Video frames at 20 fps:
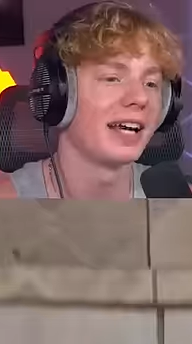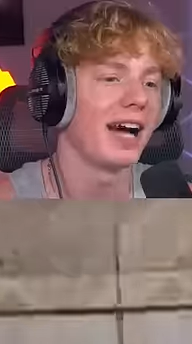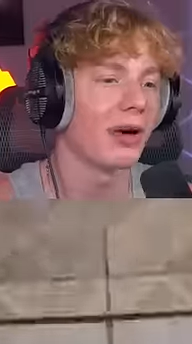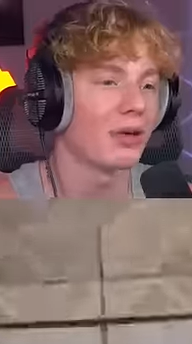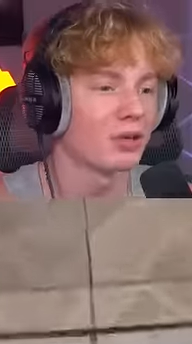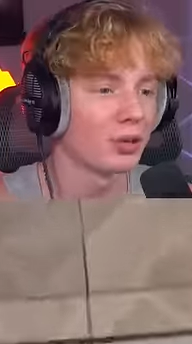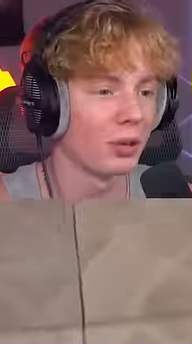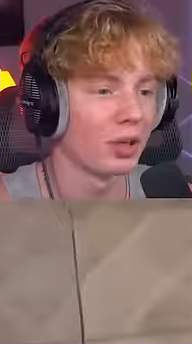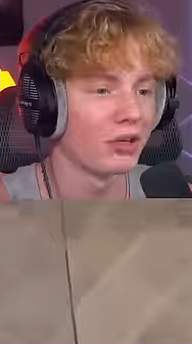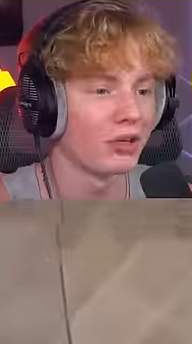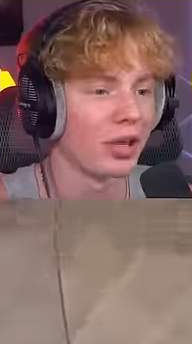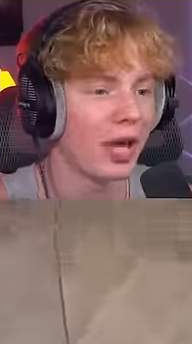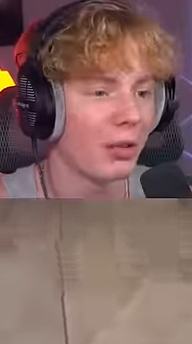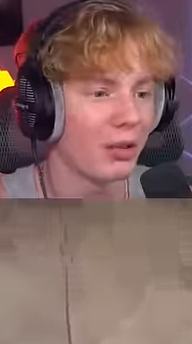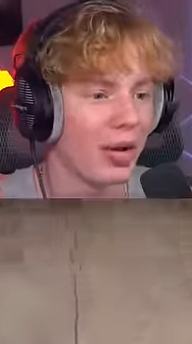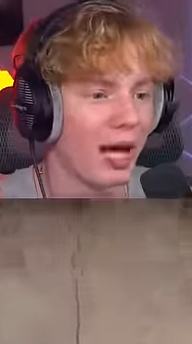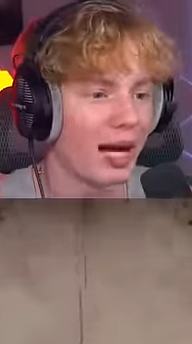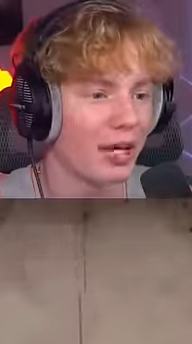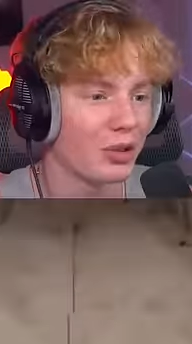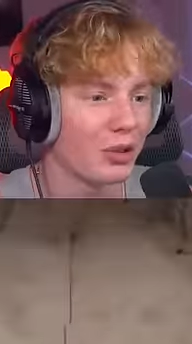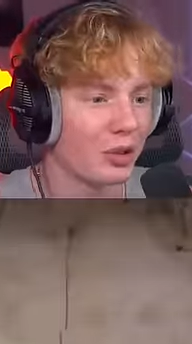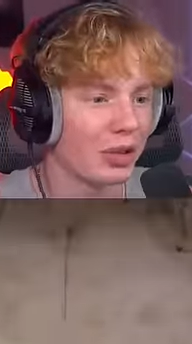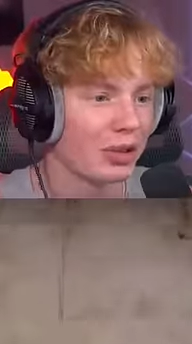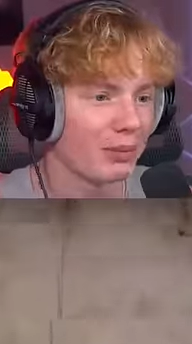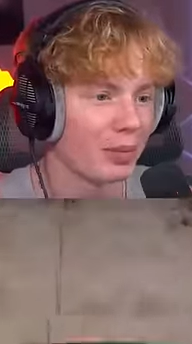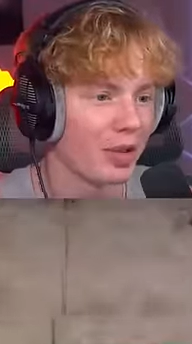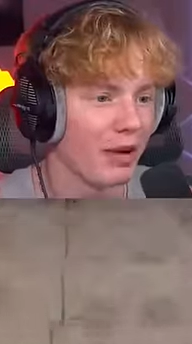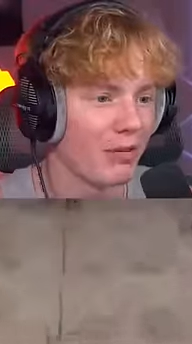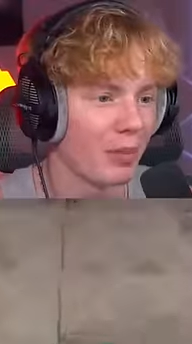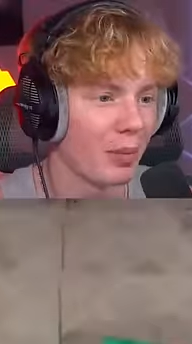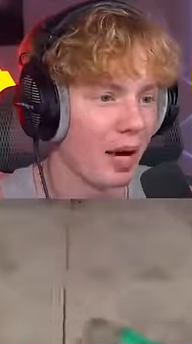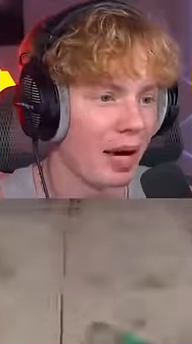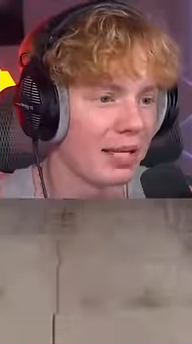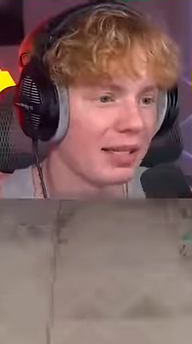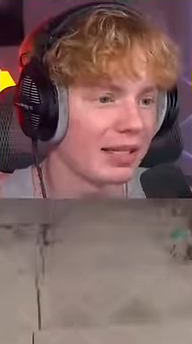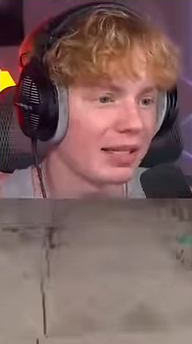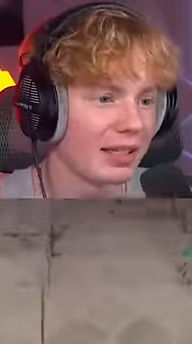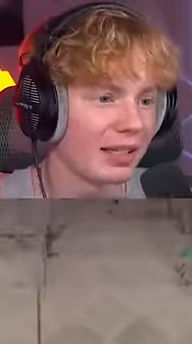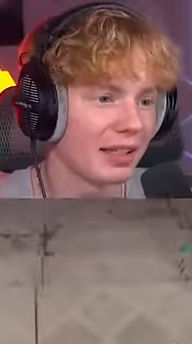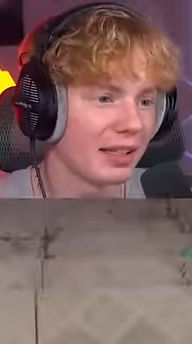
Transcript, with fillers: I was rooting for that one, actually, but never mind.